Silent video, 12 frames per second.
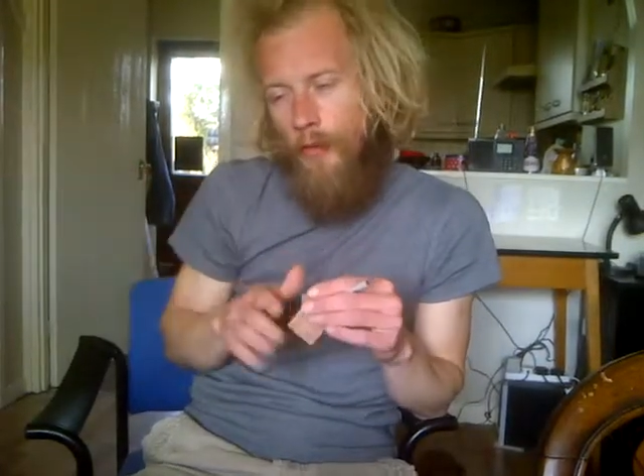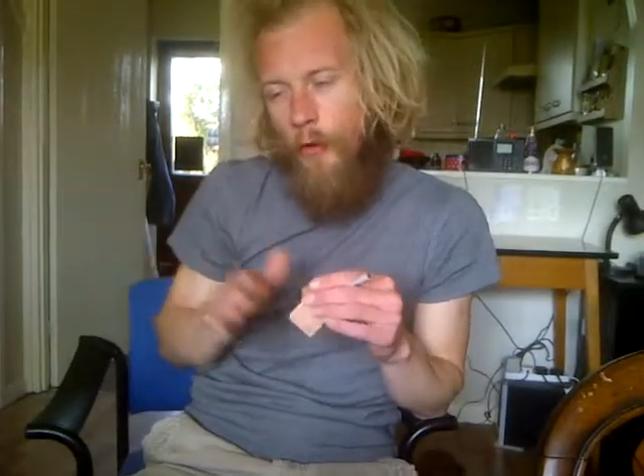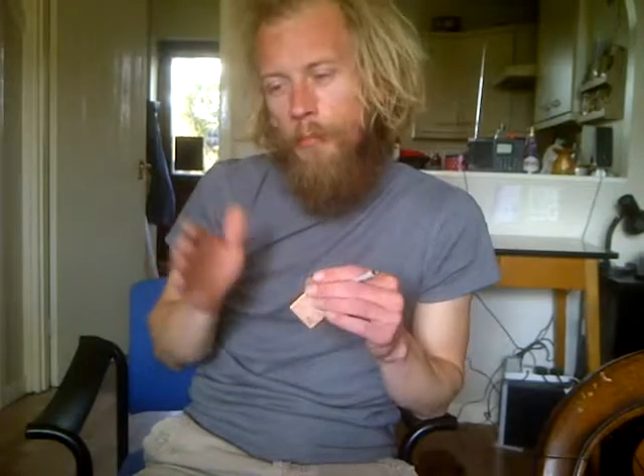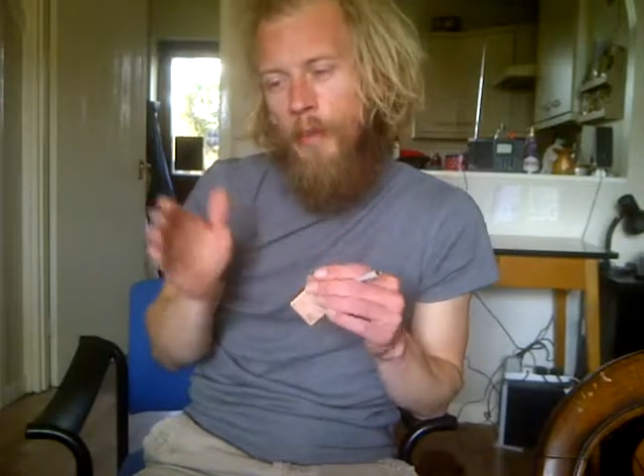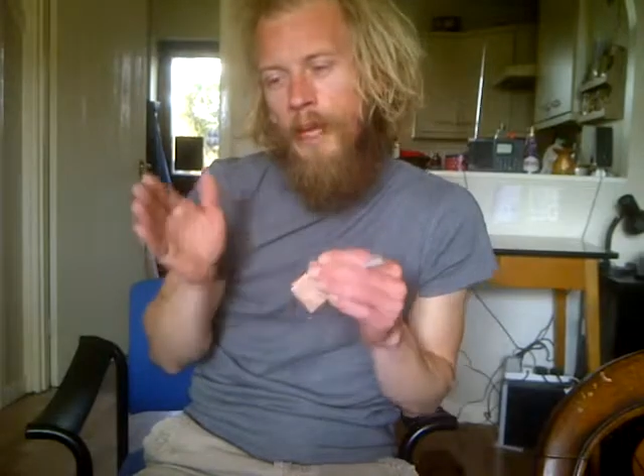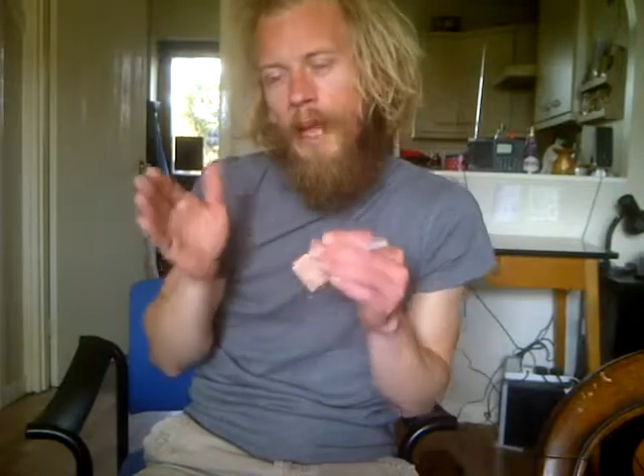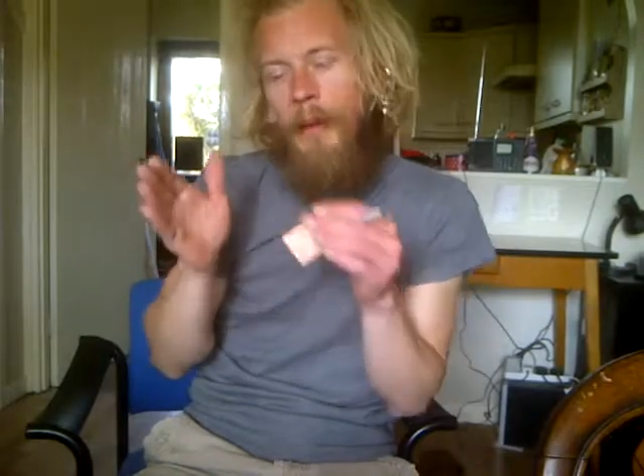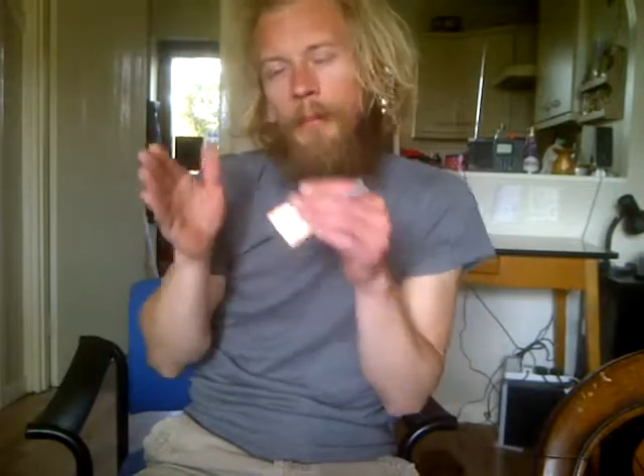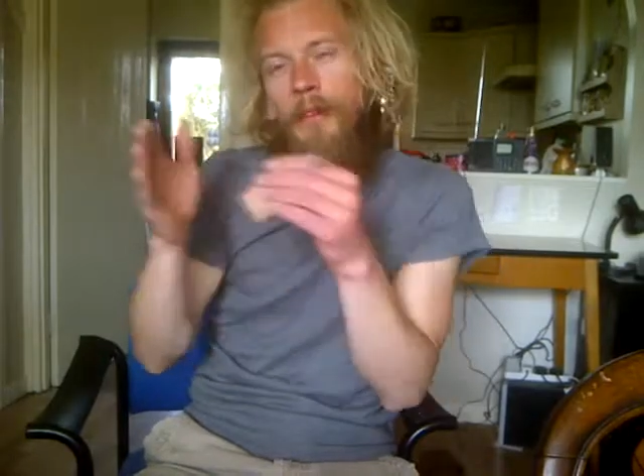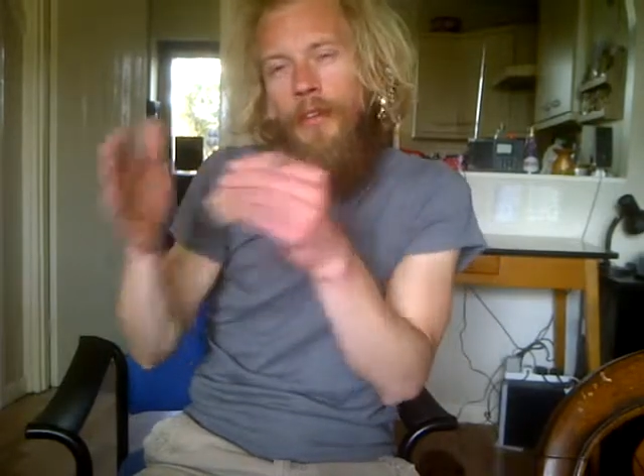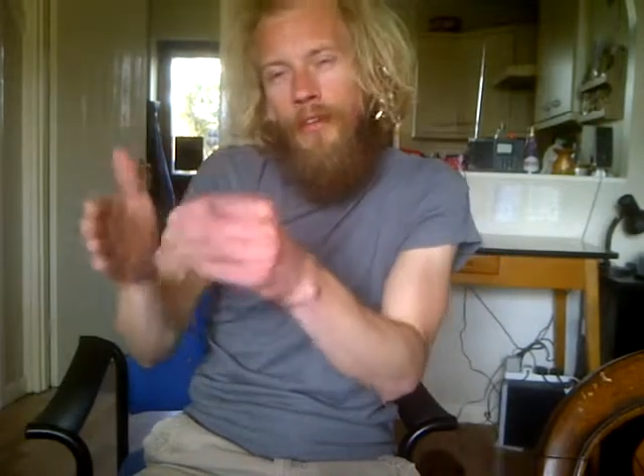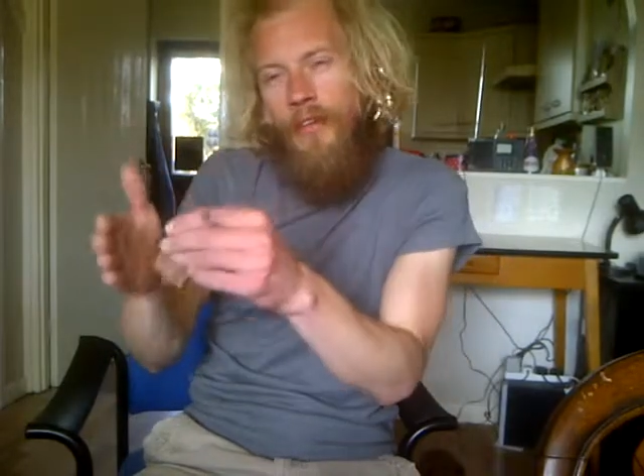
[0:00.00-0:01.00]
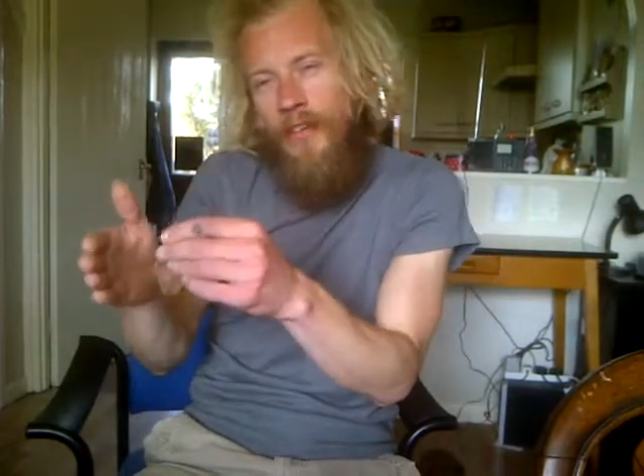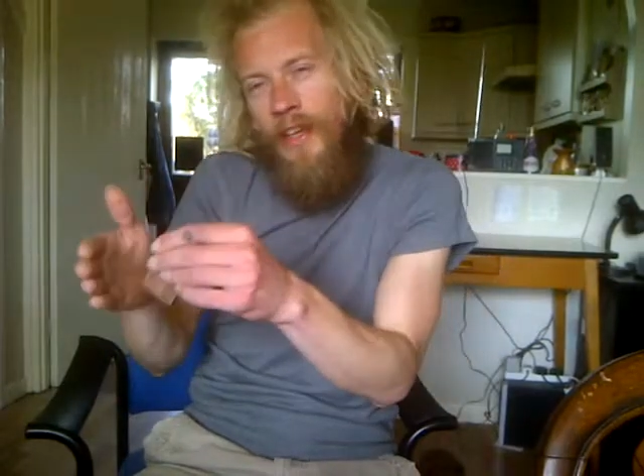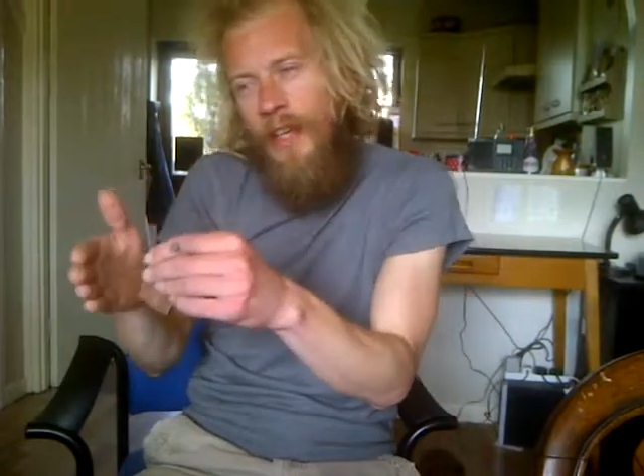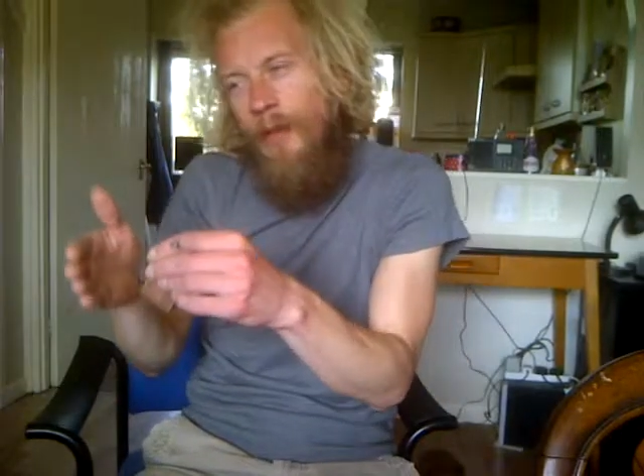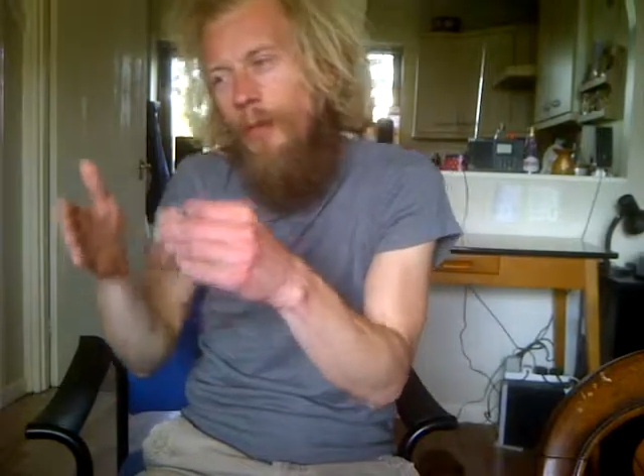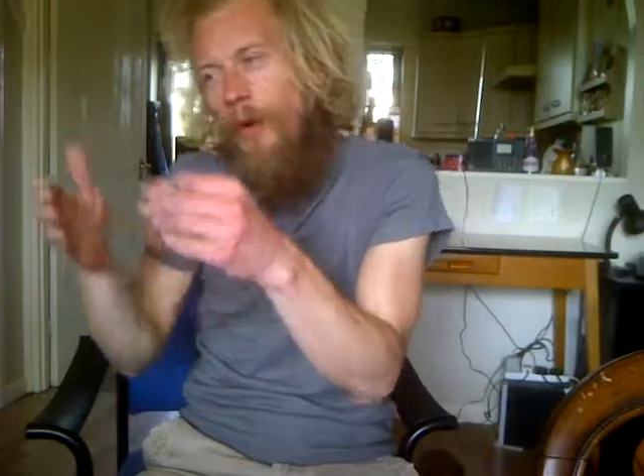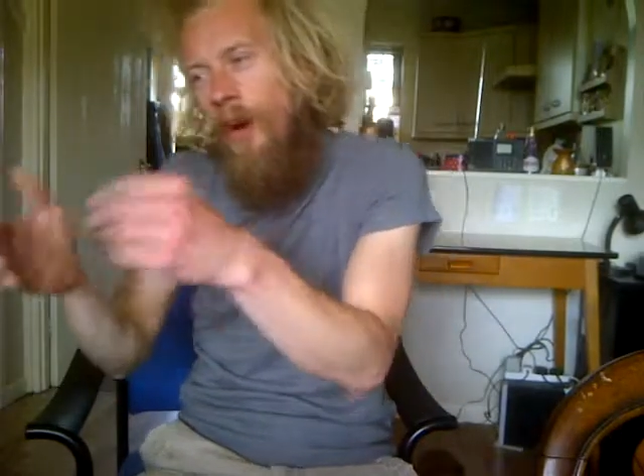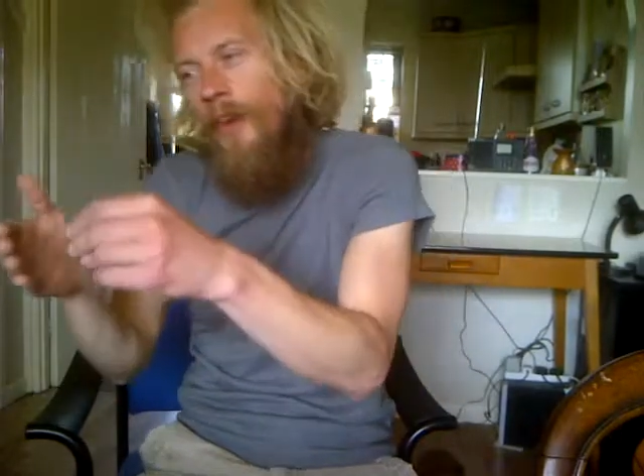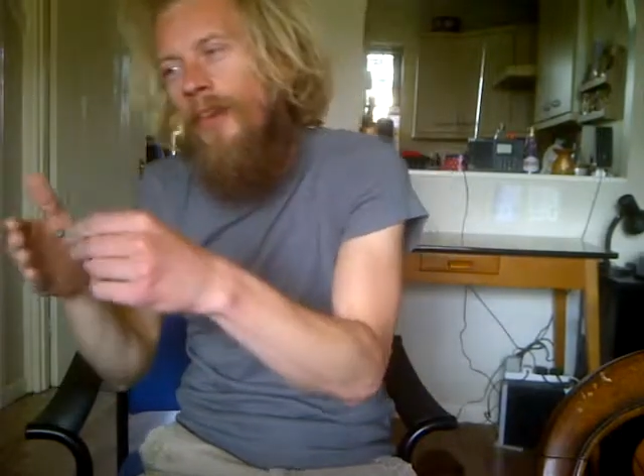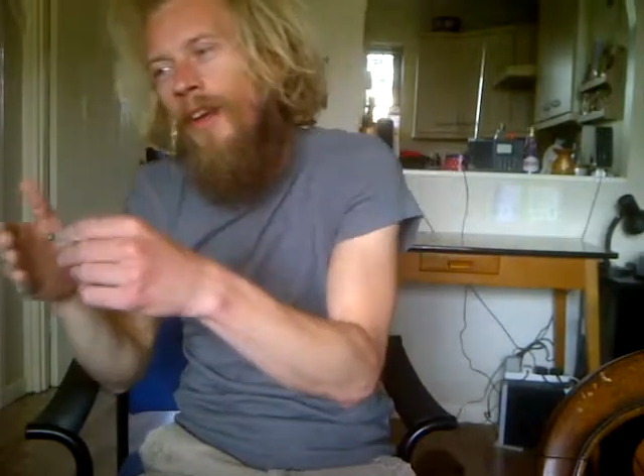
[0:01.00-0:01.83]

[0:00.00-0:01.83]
not being able to see what,